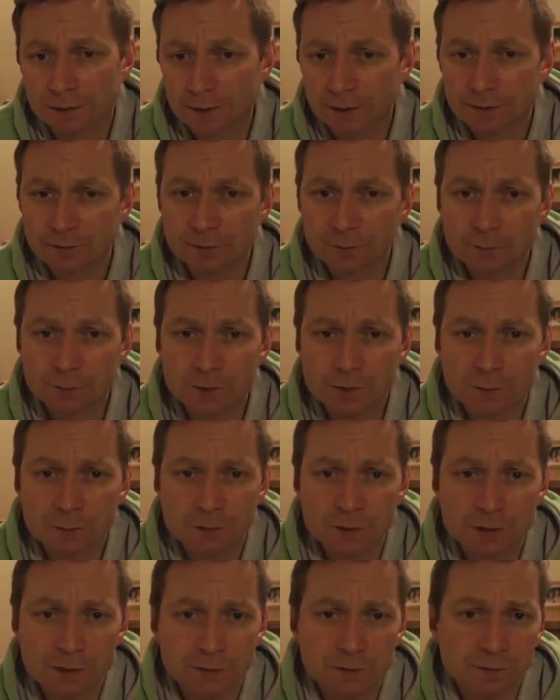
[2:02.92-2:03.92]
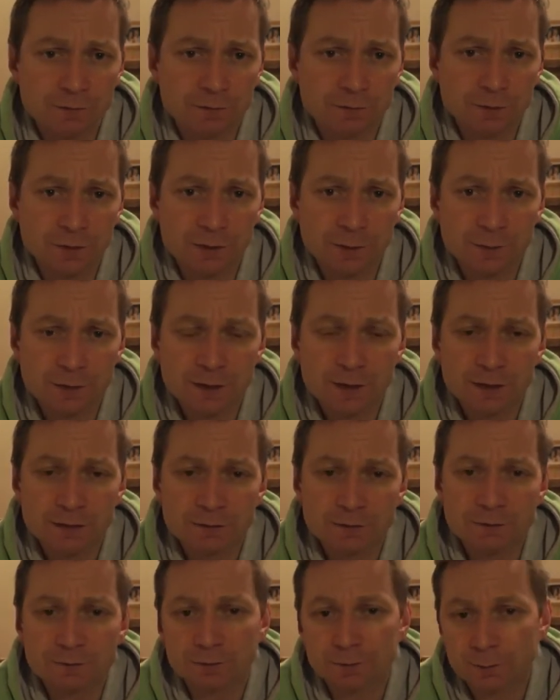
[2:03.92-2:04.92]
Kieran was doing for
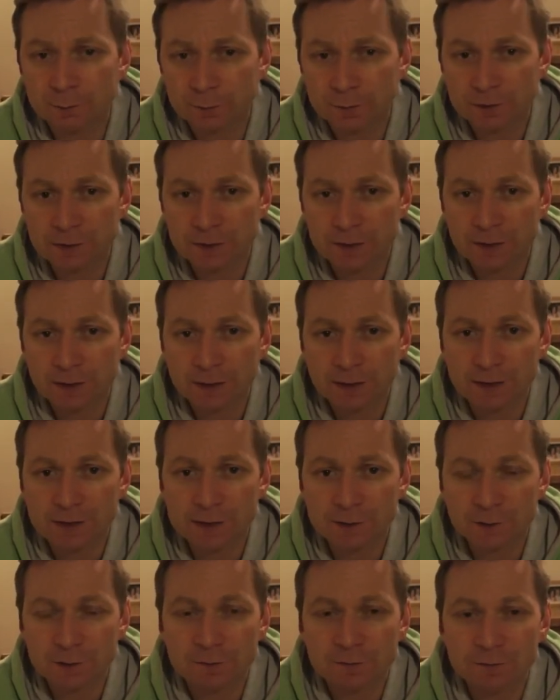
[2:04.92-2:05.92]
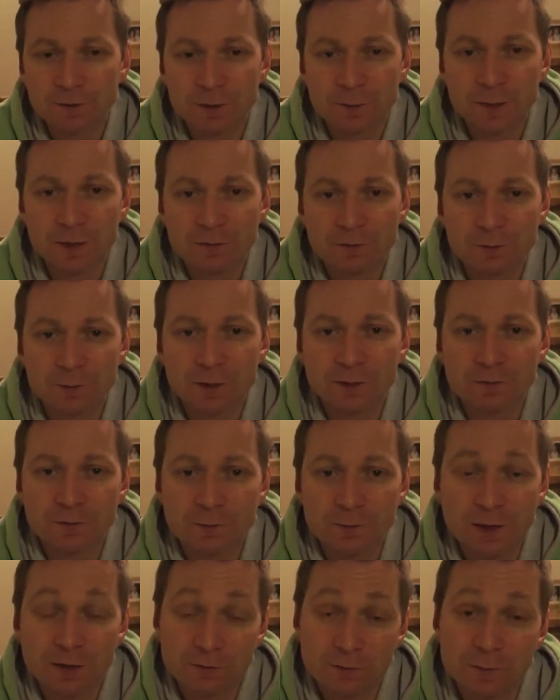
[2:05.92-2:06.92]
himself. We started getting some good feedback from
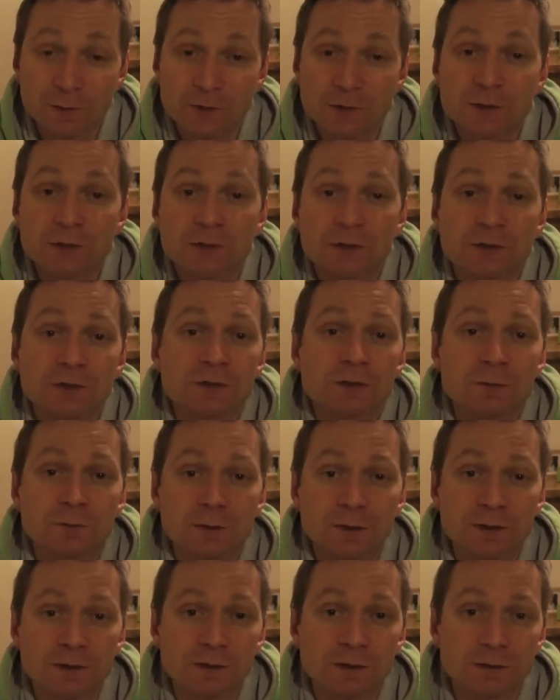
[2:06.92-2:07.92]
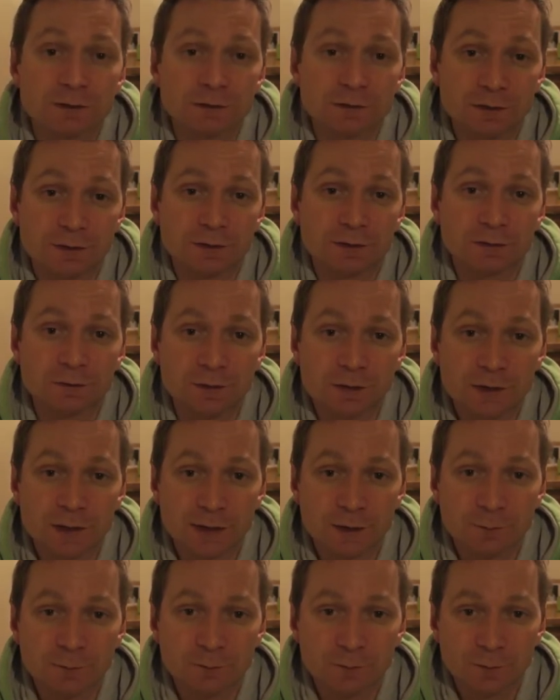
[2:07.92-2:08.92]
other magicians who wanted to do the
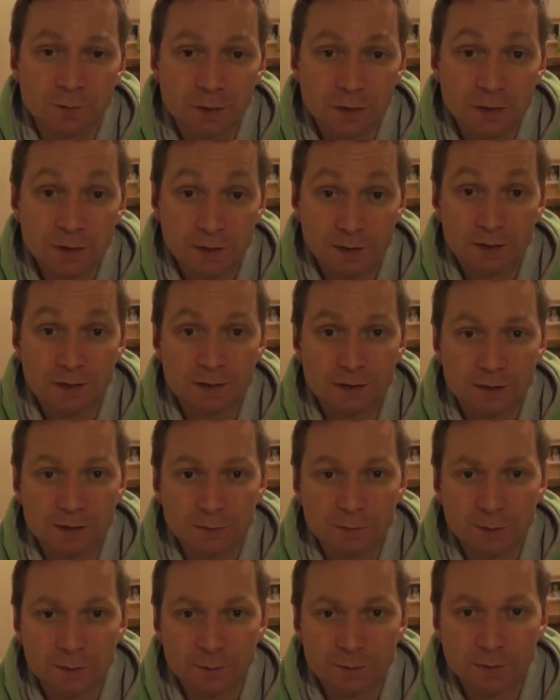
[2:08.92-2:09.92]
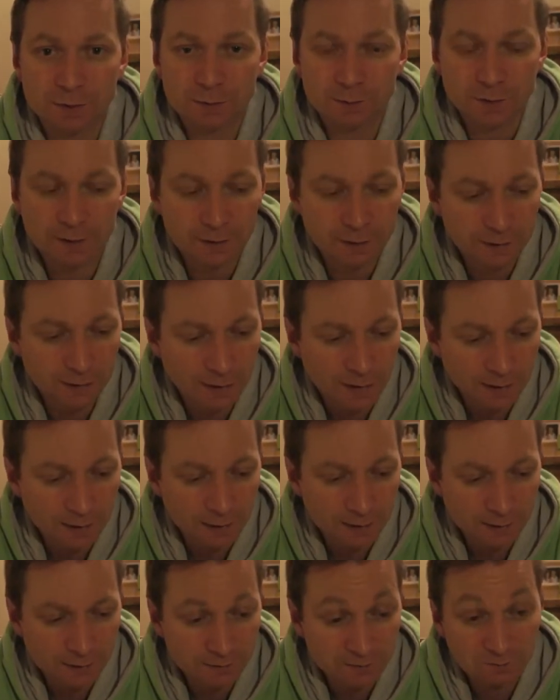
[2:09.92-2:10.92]
same things that we were doing,
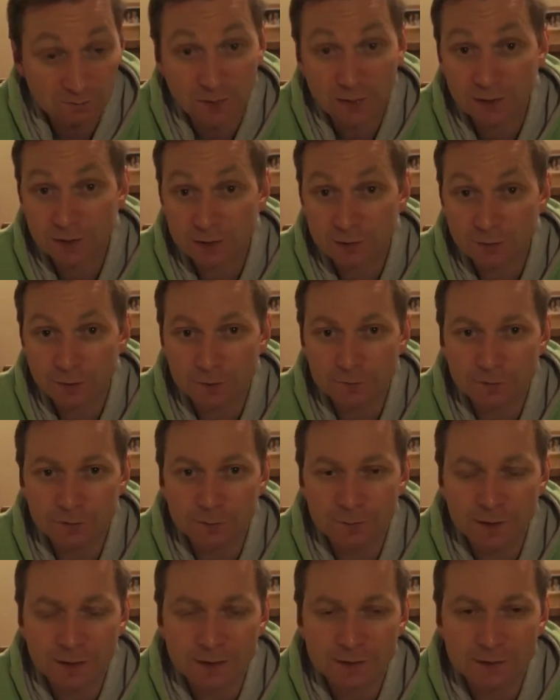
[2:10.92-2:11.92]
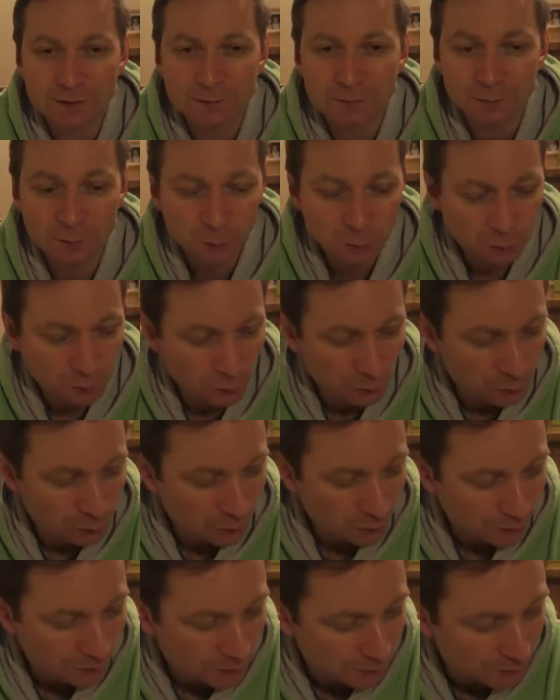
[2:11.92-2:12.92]
and it's grown from there, so all
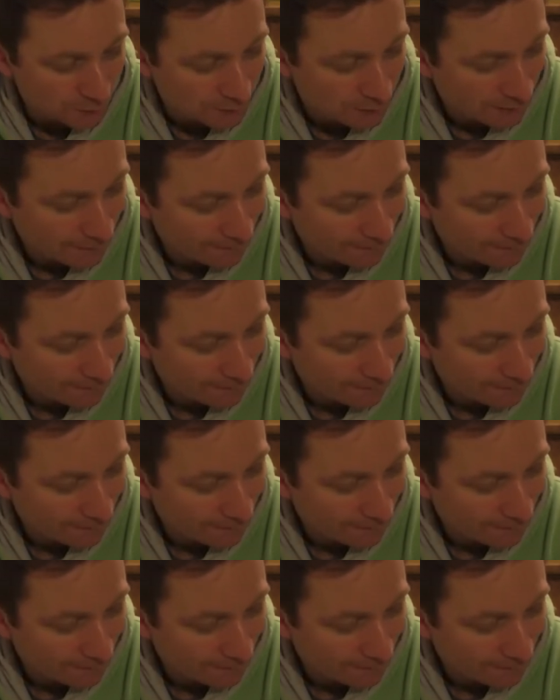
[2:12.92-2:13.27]
good news.